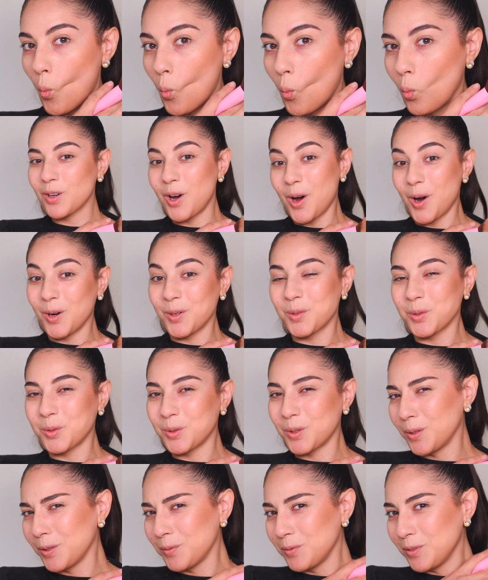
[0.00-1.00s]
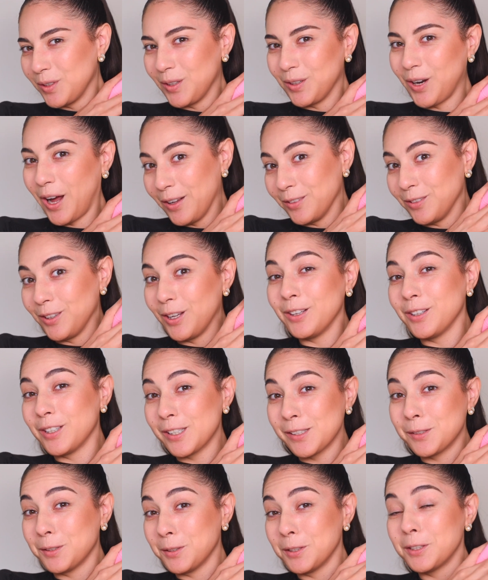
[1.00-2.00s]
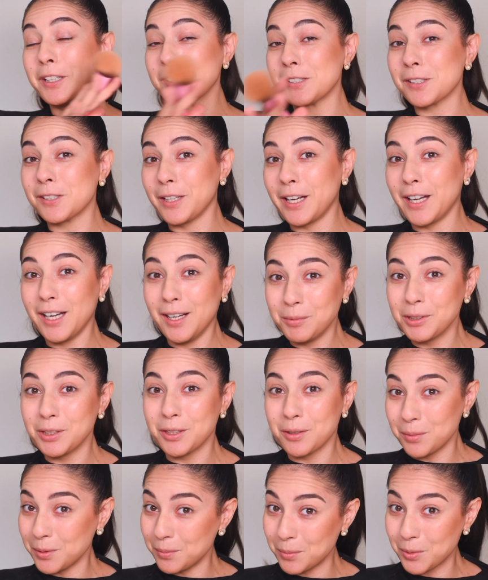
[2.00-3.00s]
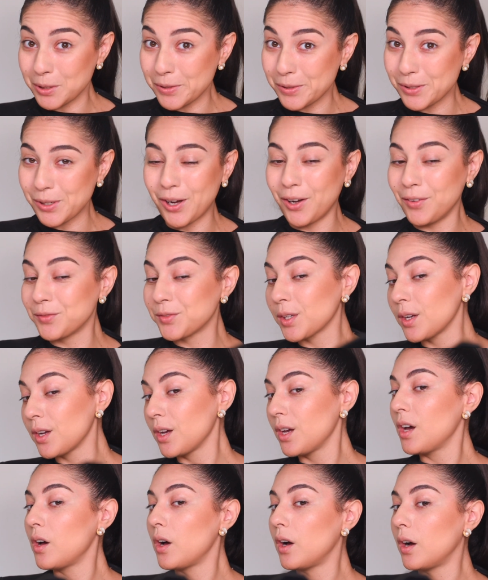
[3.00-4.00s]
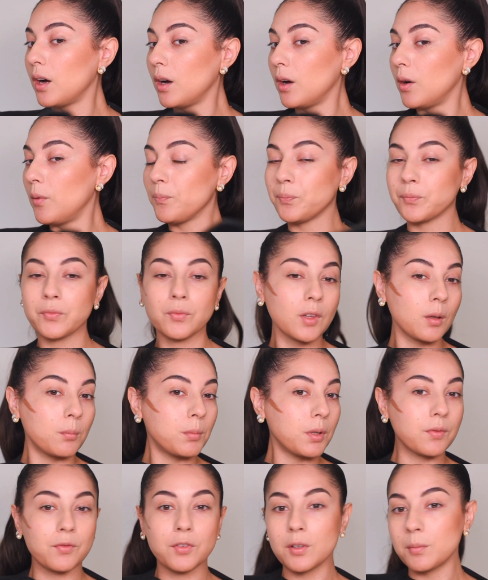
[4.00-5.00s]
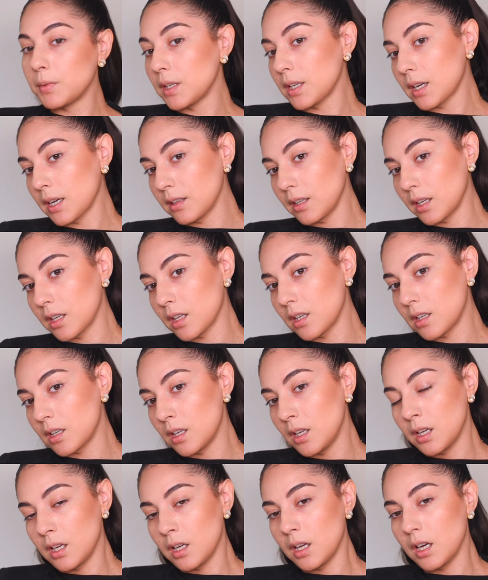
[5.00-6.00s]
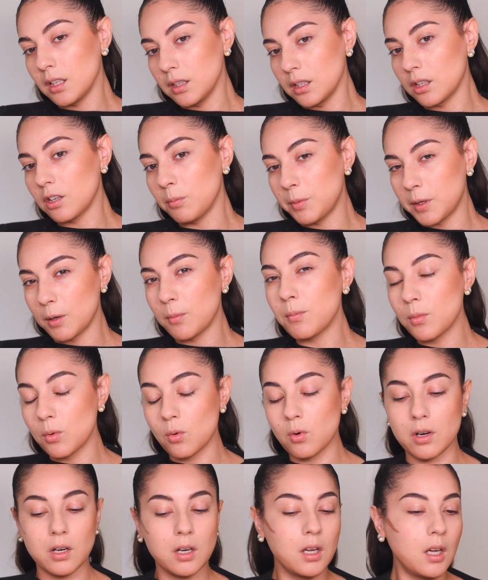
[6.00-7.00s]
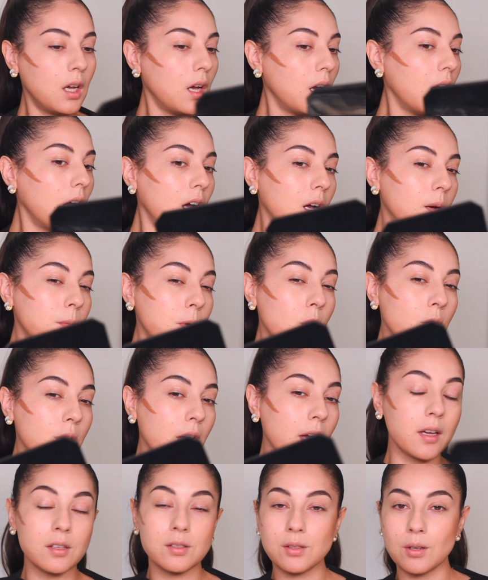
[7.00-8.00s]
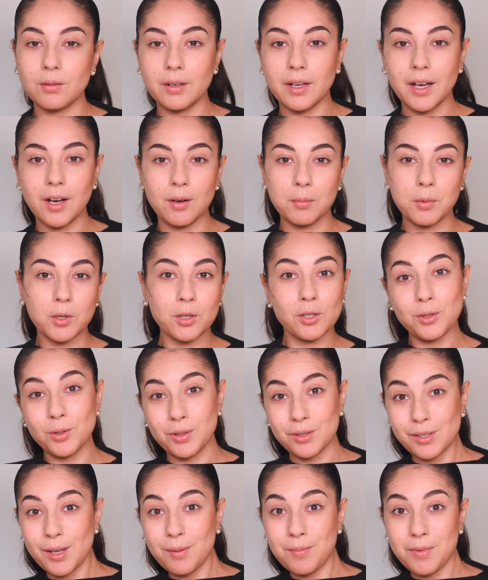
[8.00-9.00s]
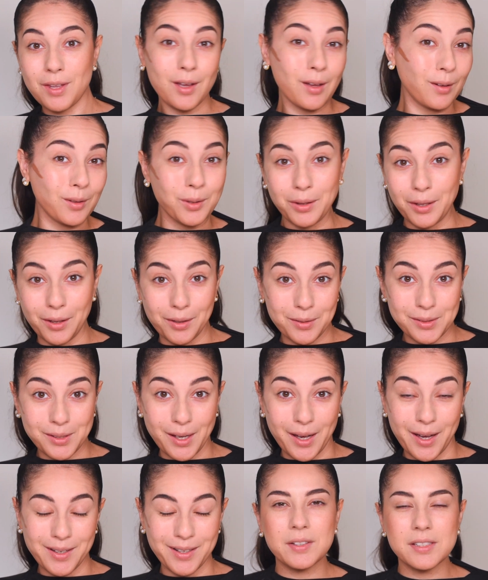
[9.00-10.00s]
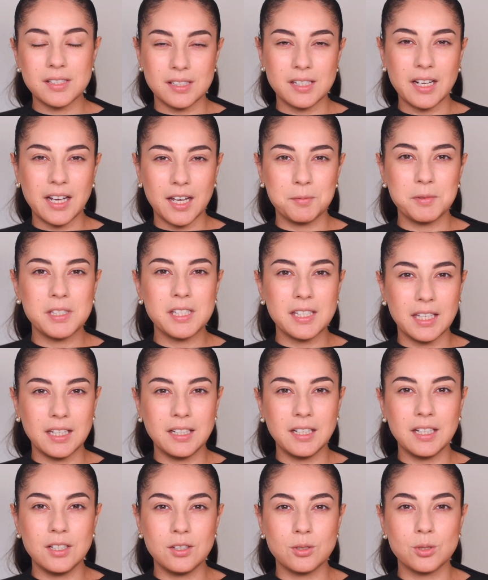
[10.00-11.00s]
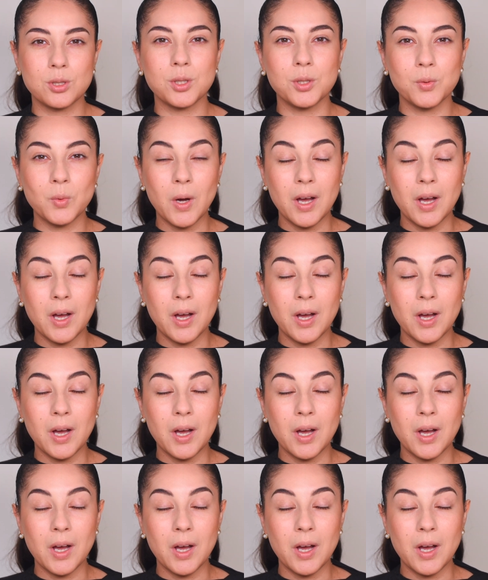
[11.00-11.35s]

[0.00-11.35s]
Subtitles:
contoured, not a little less glam, a little bit more soft. But for me, I like it a little bit more. Okay, so now I'm going to do the same thing to the other side. It's time to get into